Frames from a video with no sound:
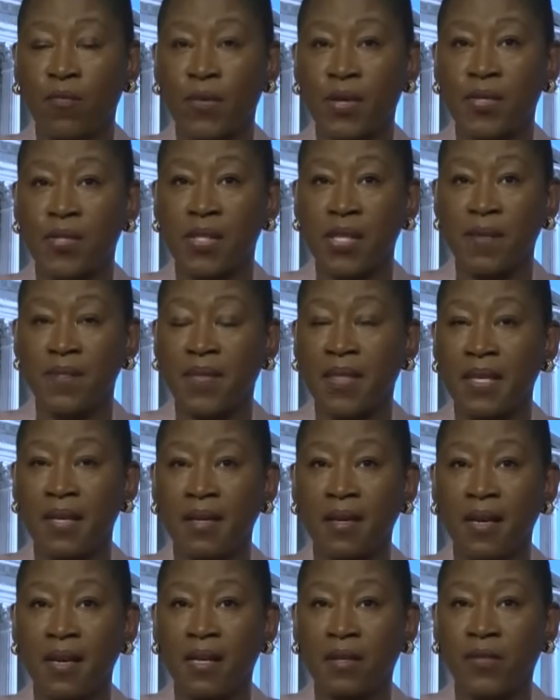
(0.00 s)
was
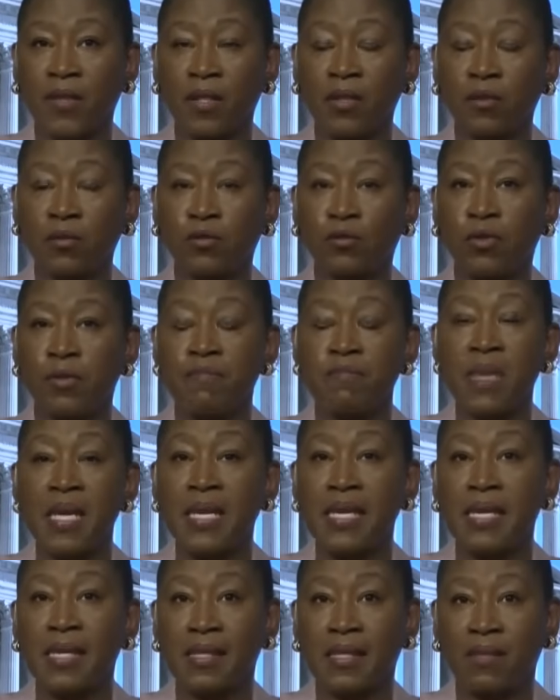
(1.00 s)
something of a
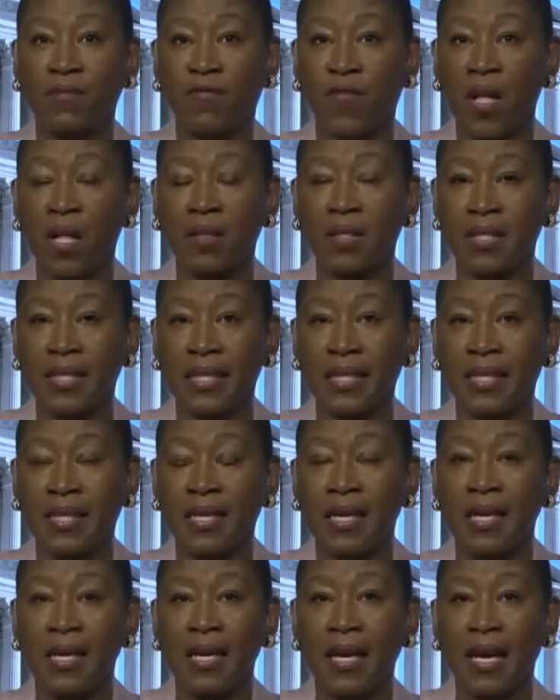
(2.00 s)
tremendous falsehood.
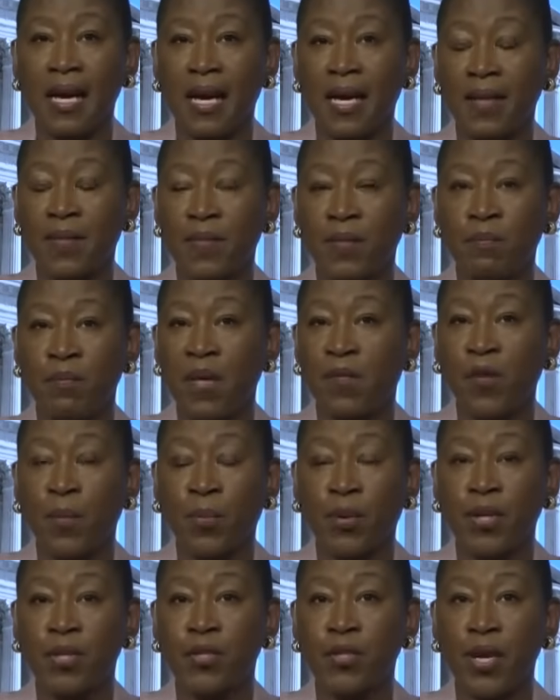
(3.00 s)

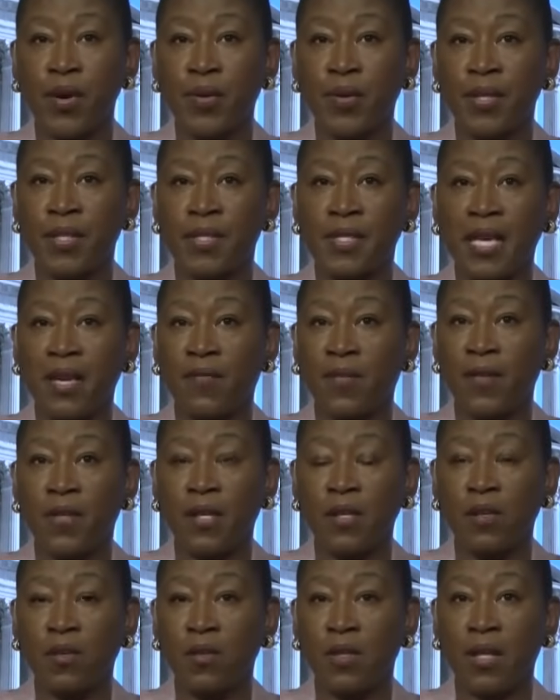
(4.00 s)
Mifepristone is safer
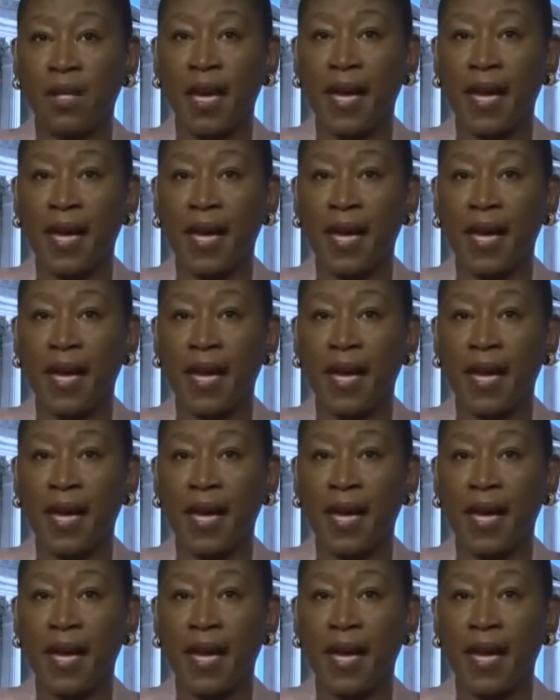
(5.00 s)
than using